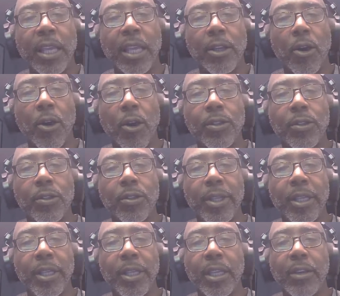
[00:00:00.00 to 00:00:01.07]
and also
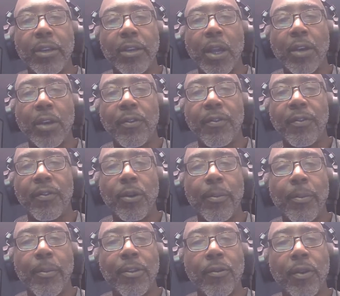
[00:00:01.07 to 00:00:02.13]
me can write a review
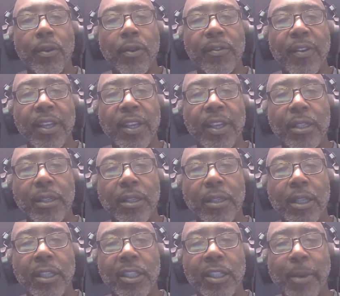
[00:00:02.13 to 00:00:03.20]
about the reservation
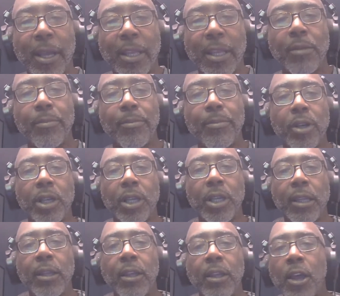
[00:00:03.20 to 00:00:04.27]
despite the booking
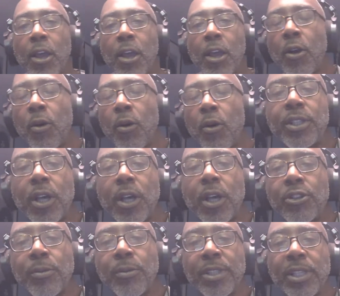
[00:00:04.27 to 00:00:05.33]
was
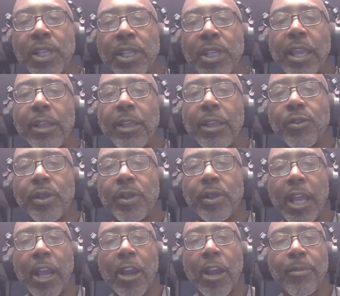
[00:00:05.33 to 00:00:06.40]
100% canceled and
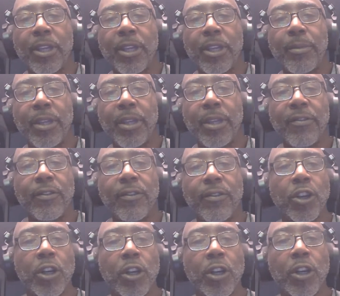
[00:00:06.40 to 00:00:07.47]
Airbnb even
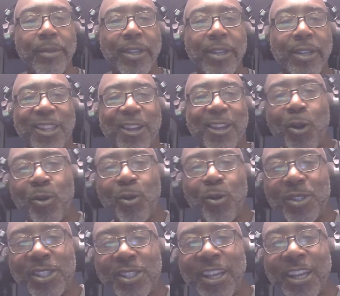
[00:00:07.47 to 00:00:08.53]
charged me, the
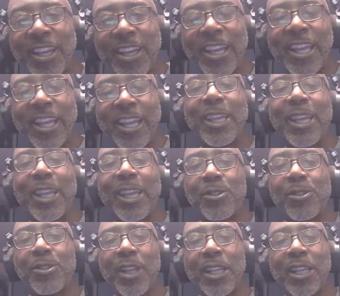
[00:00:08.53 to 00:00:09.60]
host, a
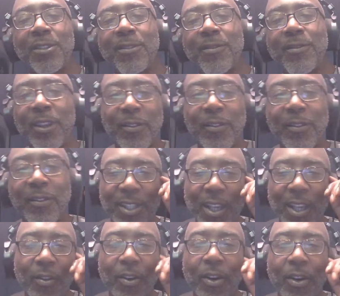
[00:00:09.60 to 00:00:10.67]
cancellation fee of
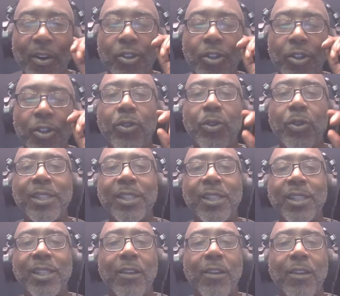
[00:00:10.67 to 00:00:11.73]
several hundred US
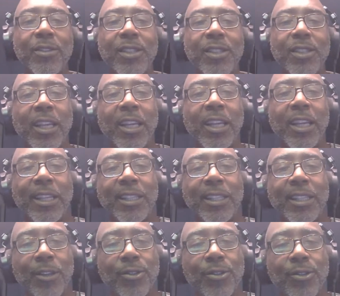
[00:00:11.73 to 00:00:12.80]
dollars? It
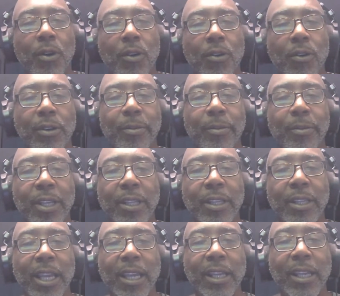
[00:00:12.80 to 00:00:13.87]
sounds wrong to me.
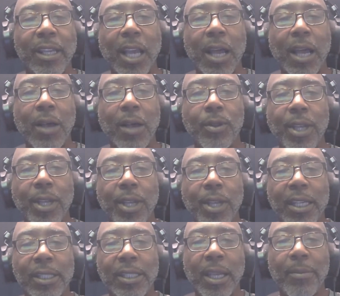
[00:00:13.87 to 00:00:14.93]
Thanks. I will not
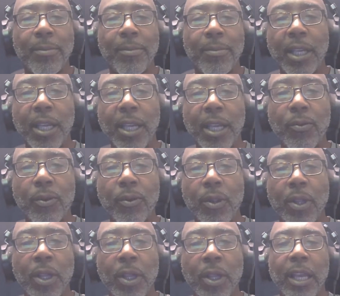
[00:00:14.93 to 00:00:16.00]
accept it and
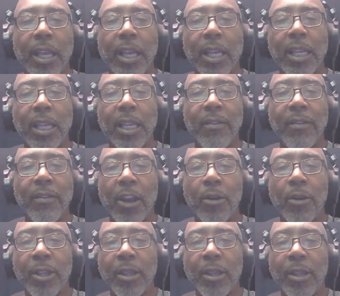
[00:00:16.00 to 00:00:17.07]
leave
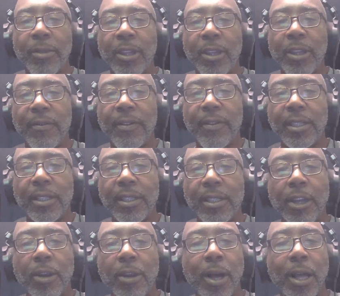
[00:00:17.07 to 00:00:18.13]
Airbnb if this is their
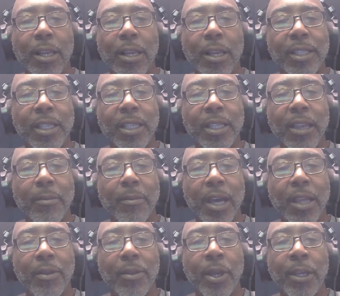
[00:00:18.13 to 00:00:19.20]
policy. And by the
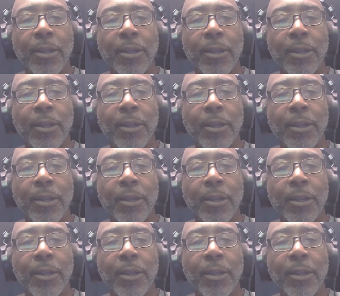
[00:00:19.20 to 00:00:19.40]
way,